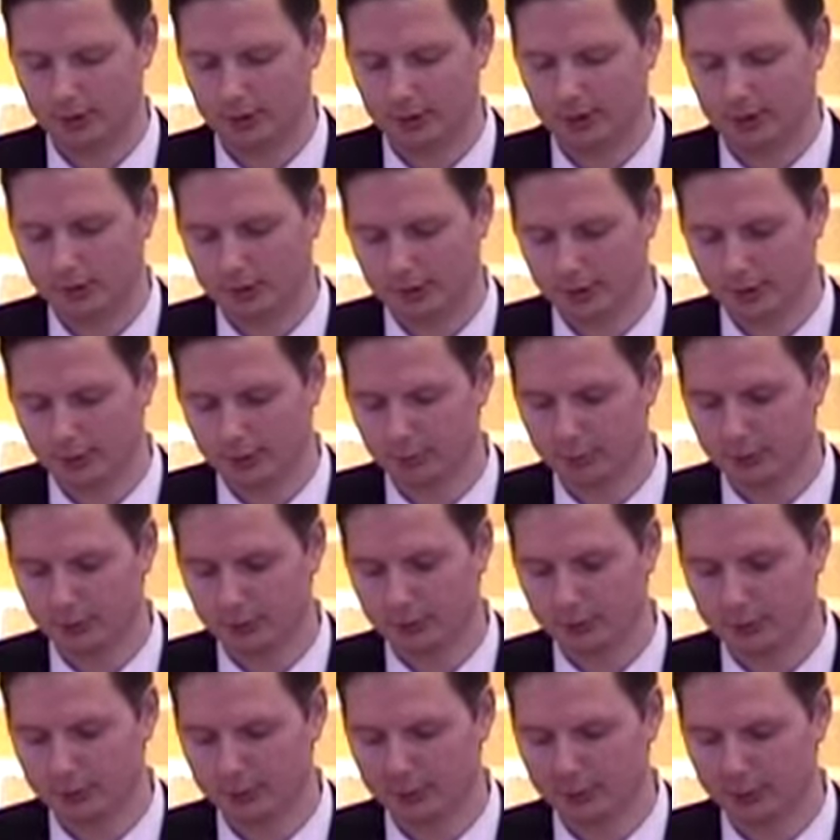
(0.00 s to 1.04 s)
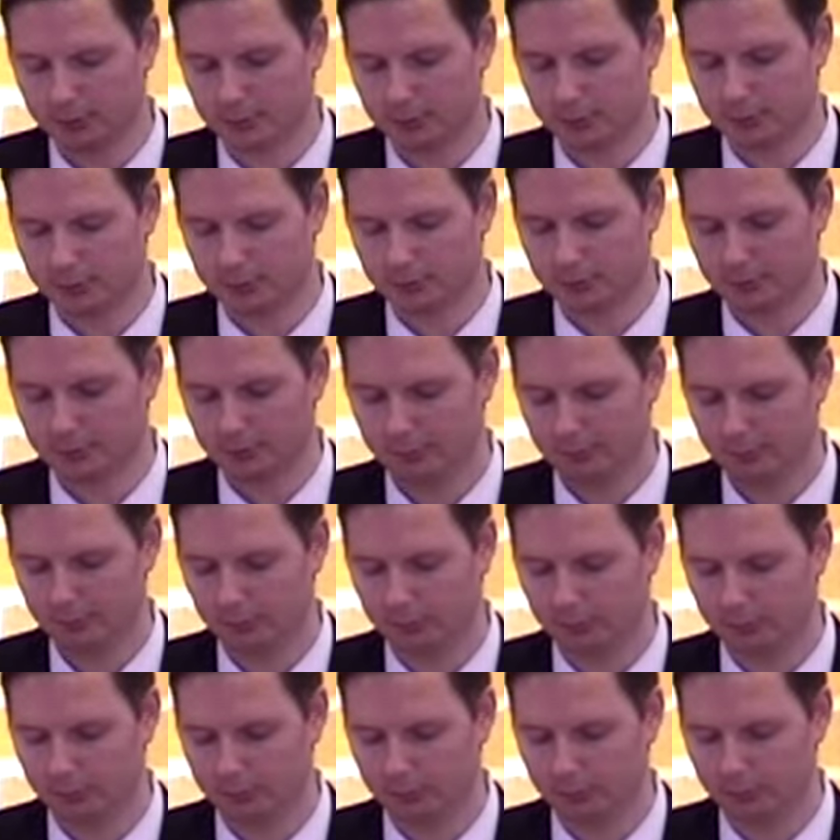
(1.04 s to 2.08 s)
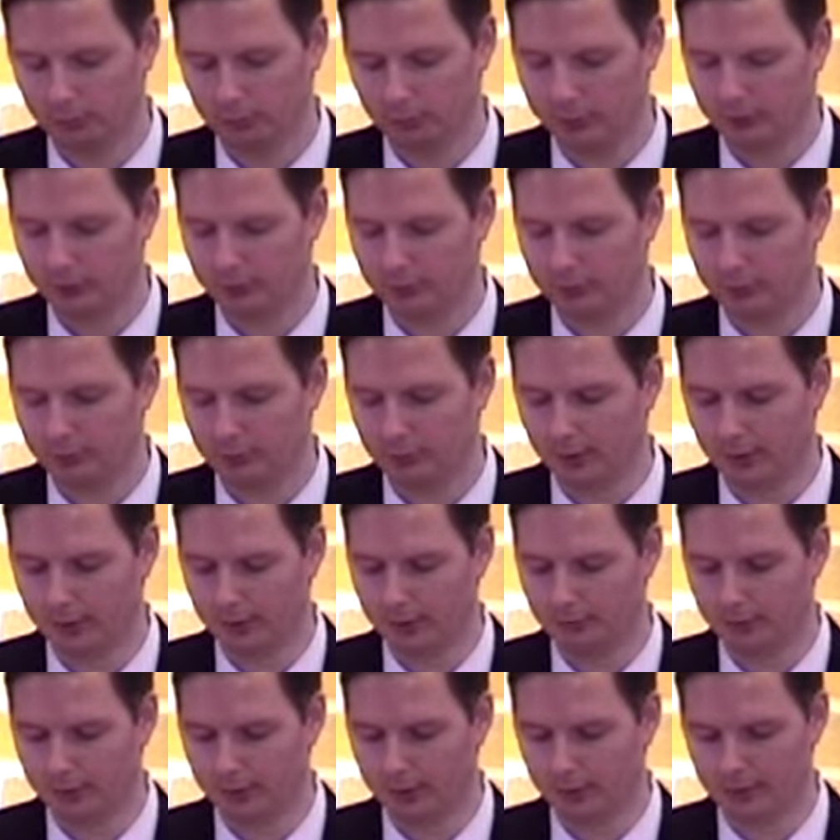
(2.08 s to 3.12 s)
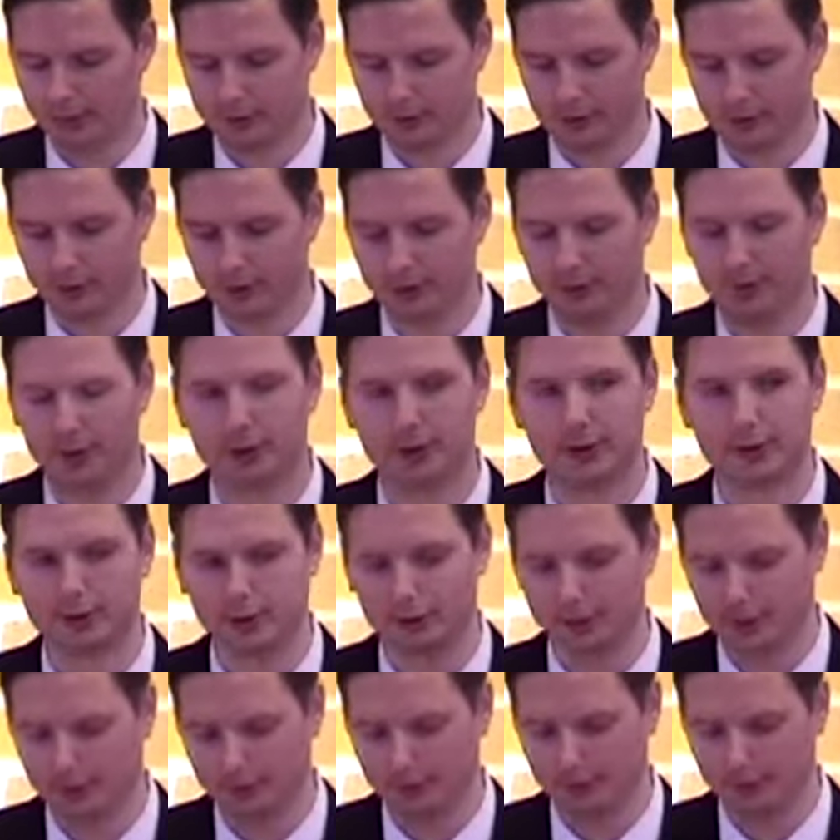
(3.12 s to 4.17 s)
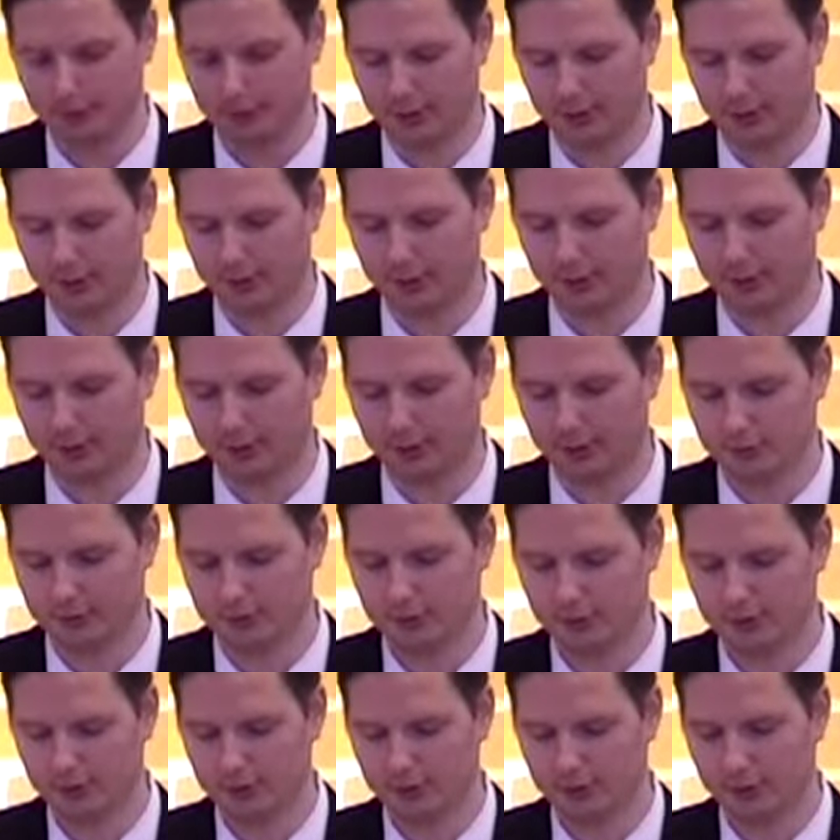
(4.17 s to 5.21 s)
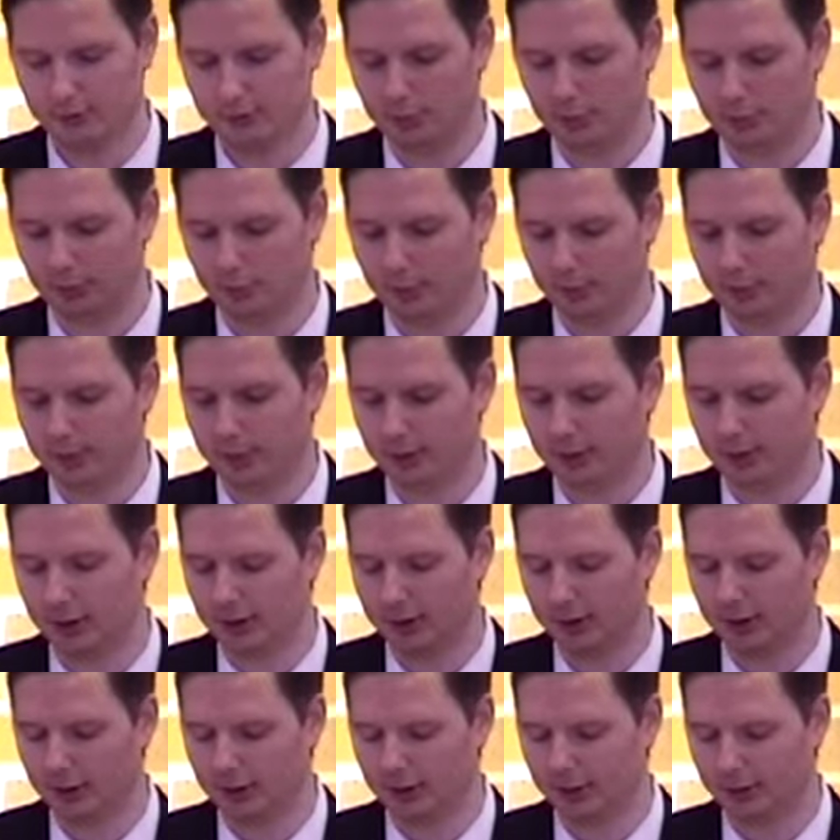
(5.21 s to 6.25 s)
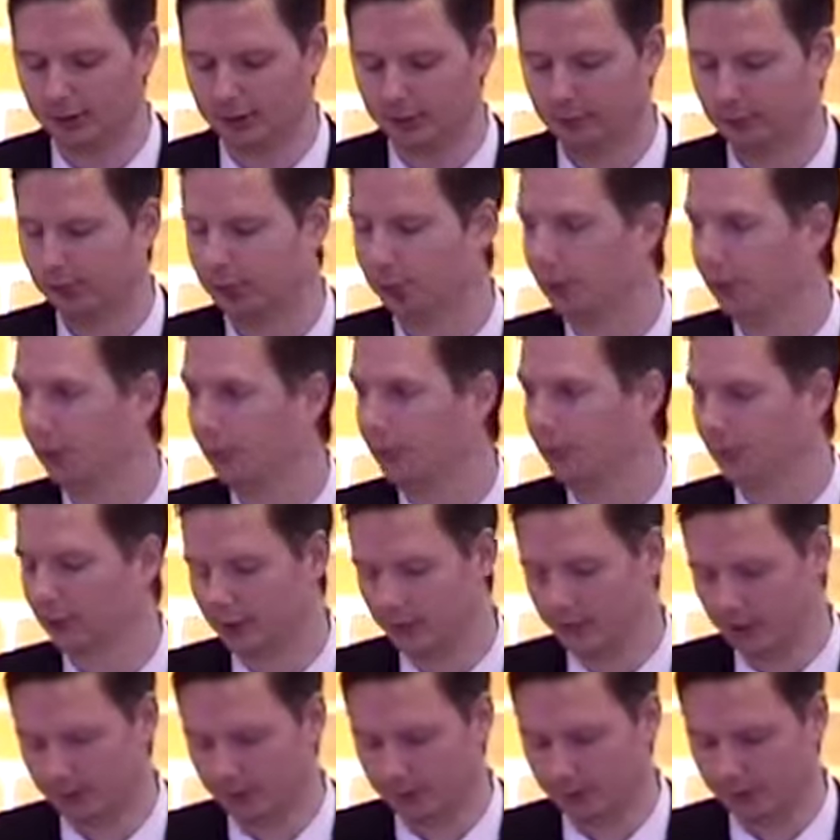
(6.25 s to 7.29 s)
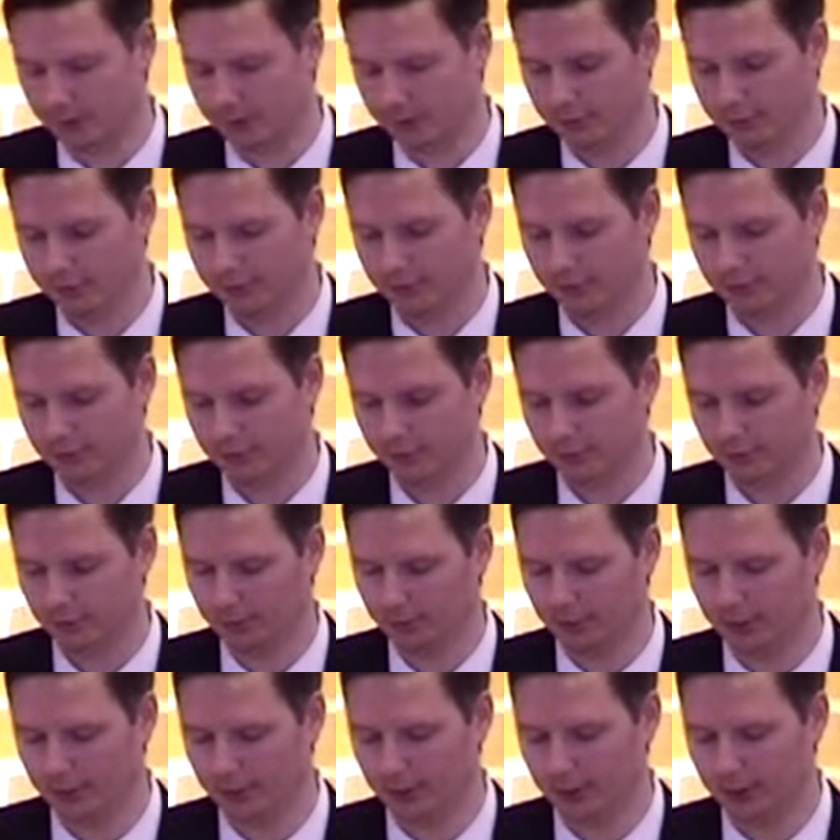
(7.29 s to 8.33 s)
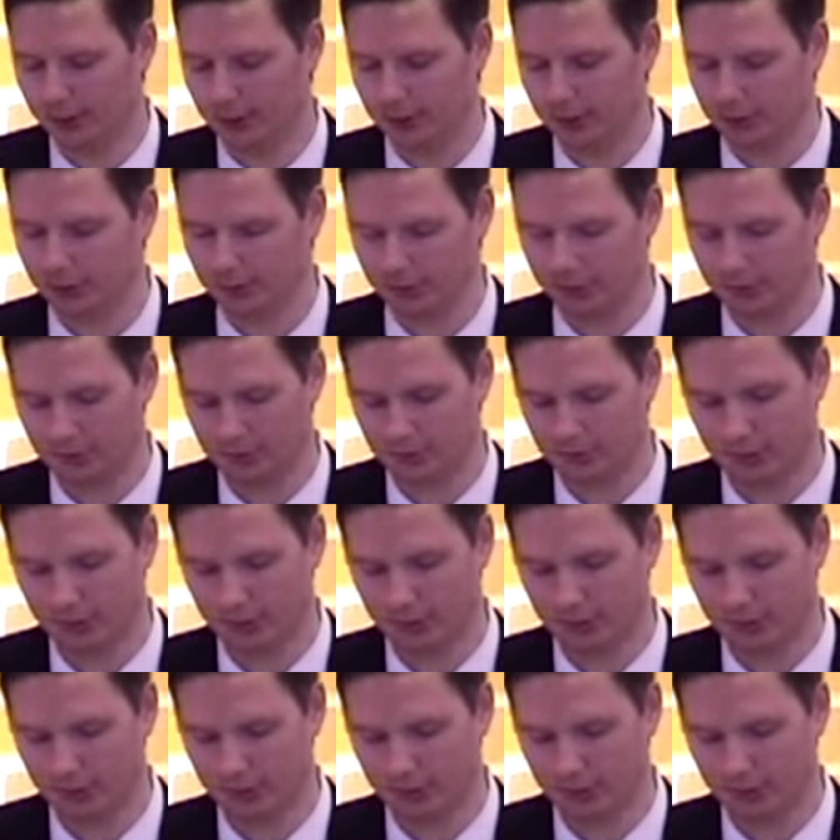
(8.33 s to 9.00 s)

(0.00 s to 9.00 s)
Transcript: Endearment is exhibited by what once might have been considered insignificant kindness, but which in the end became the tenderest administrations.